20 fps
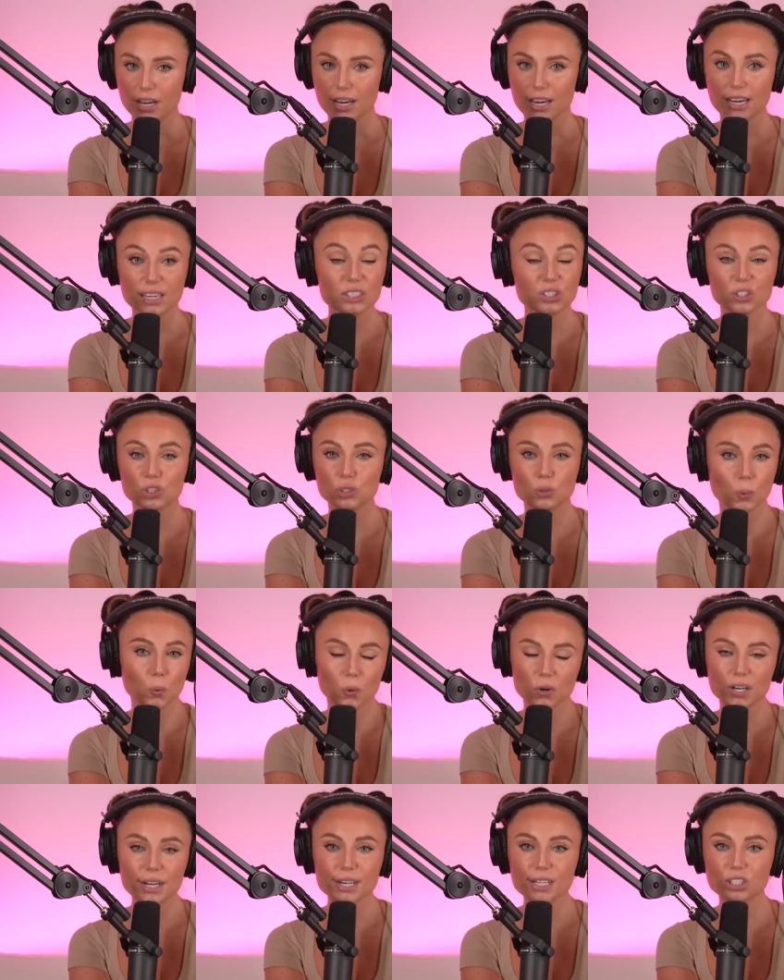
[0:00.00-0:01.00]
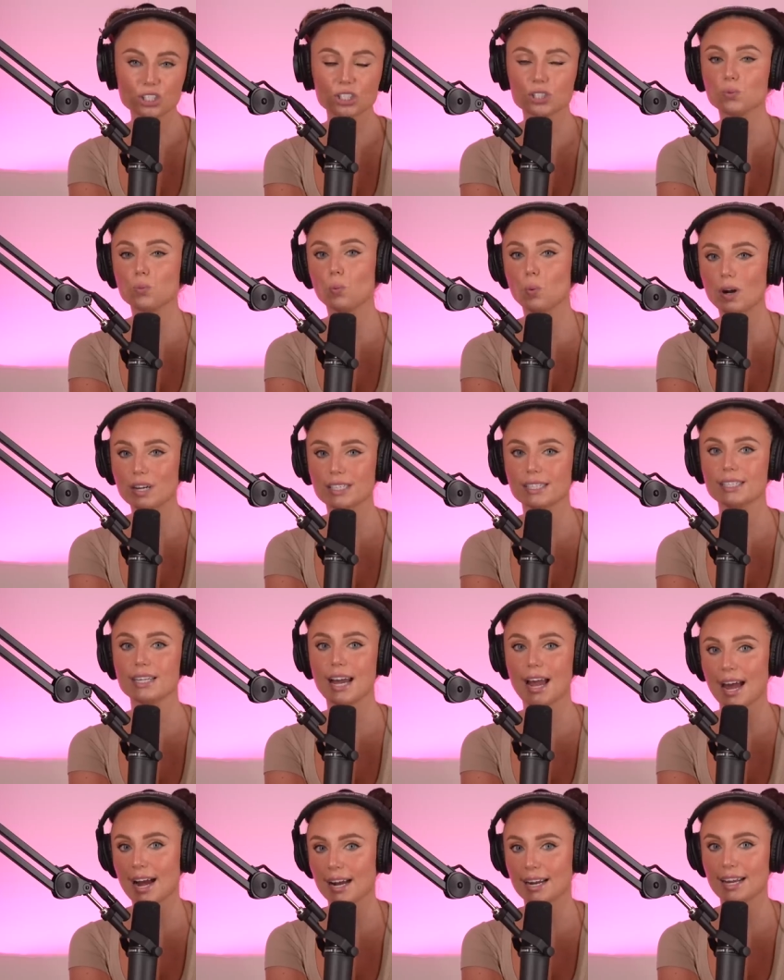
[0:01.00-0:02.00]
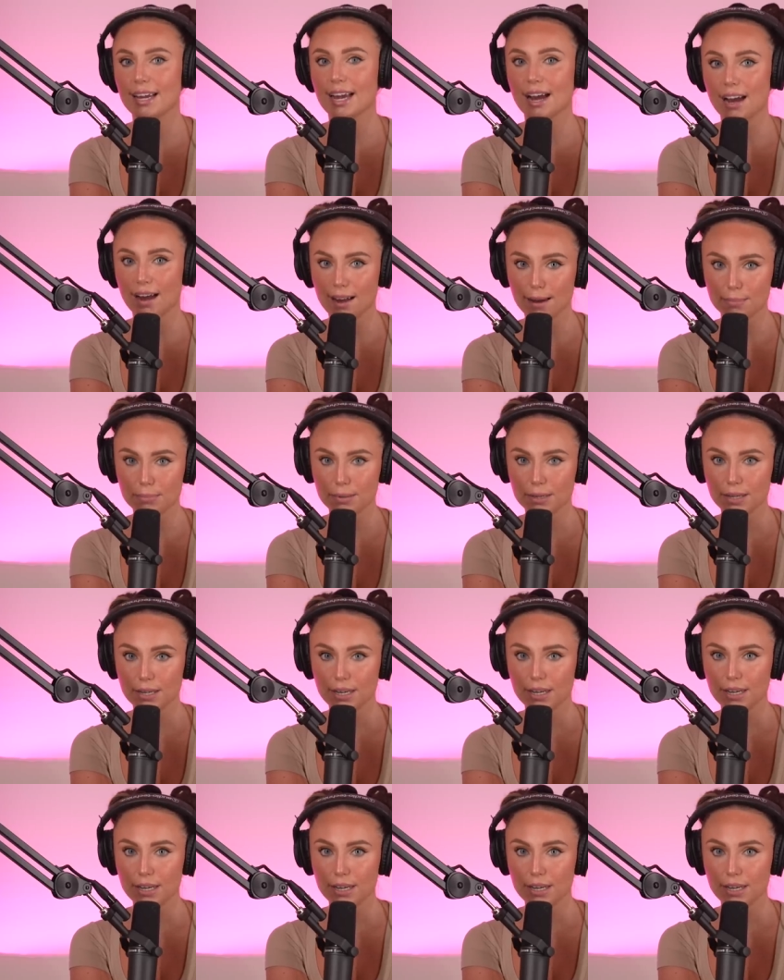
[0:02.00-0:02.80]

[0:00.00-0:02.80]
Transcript: His story just wasn't adding up.